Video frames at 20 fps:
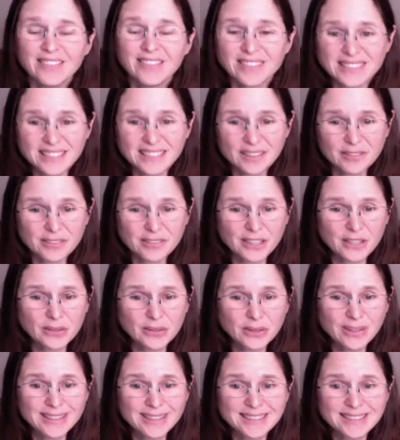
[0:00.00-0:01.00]
And we did a
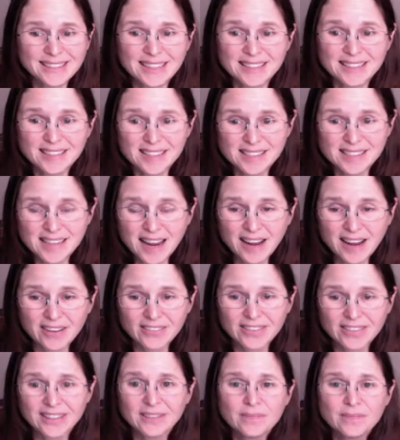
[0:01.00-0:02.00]
video on Daisy
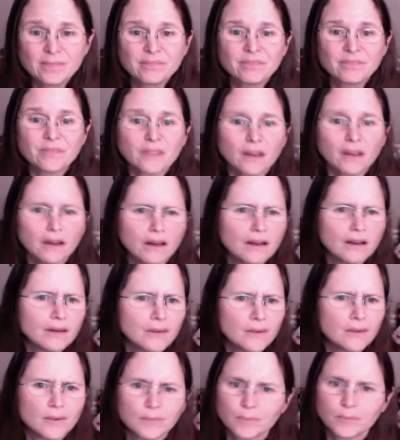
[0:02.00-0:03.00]
Town
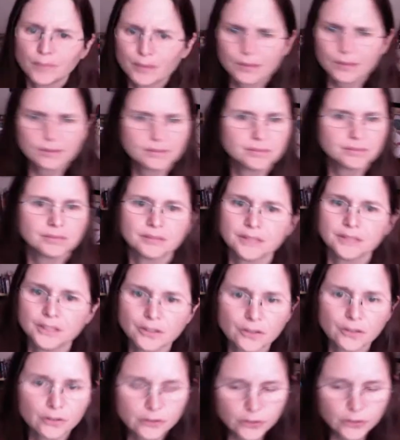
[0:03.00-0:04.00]
a
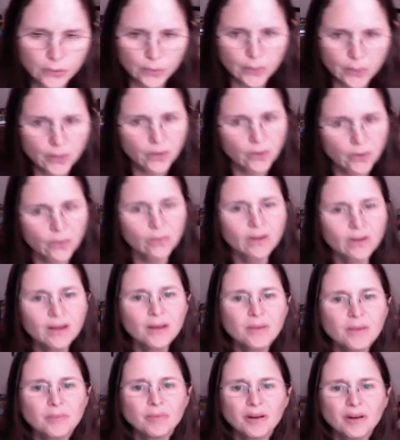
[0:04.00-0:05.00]
year or so ago,
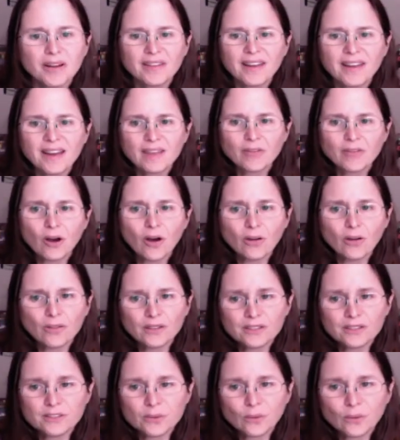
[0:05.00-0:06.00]
but they have all
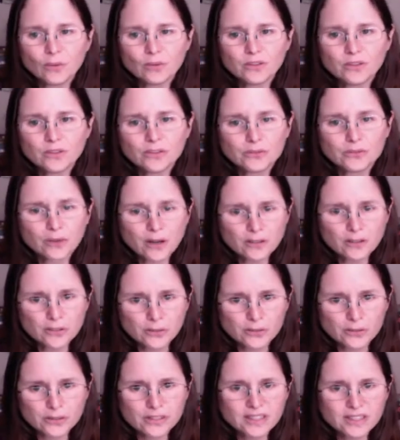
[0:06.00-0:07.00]
these old
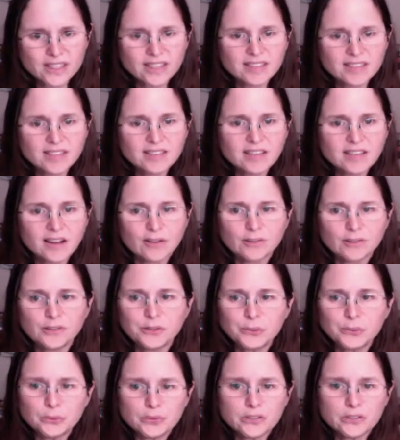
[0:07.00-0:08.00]
structures. Daisy Town
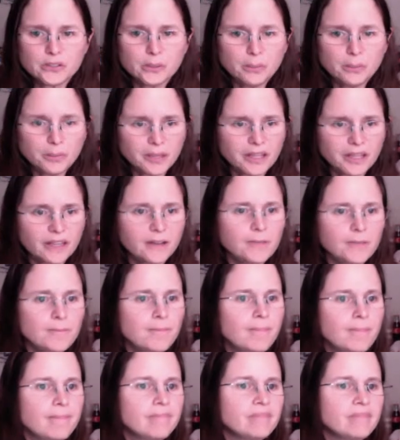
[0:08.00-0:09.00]
used to be
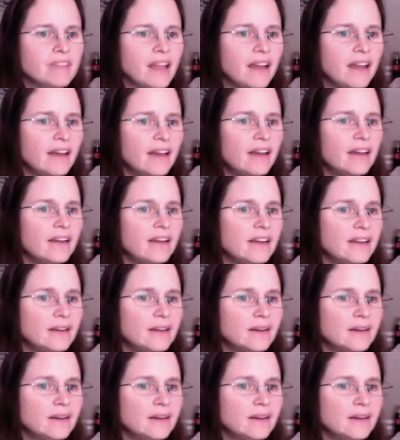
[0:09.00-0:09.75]
a